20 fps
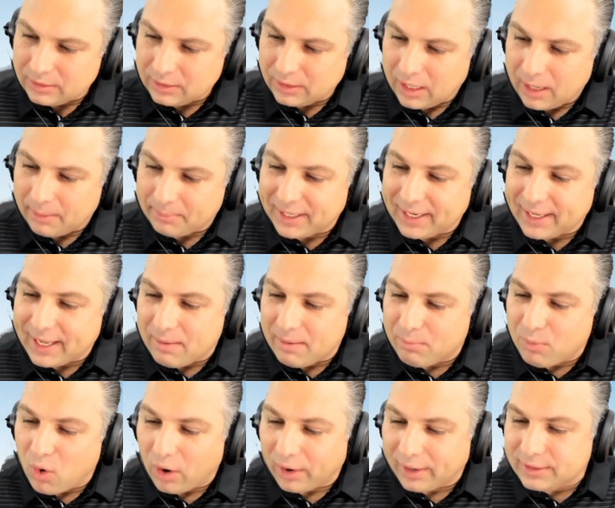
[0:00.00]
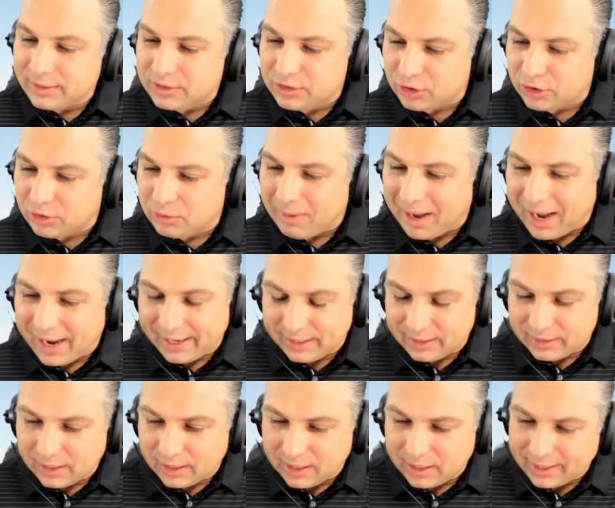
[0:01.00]
I'm going to get more into
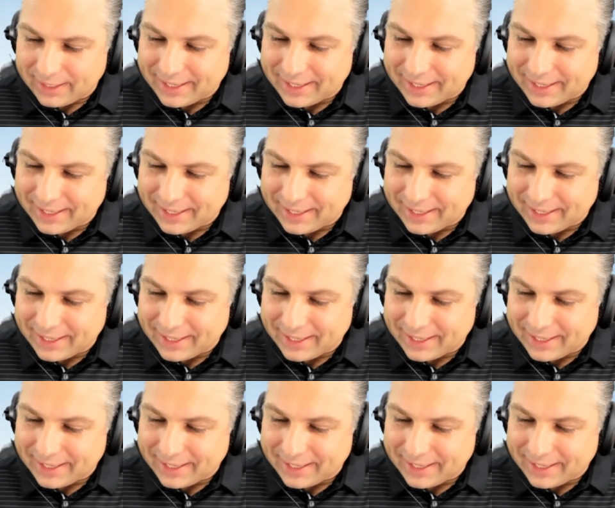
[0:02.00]
my uh,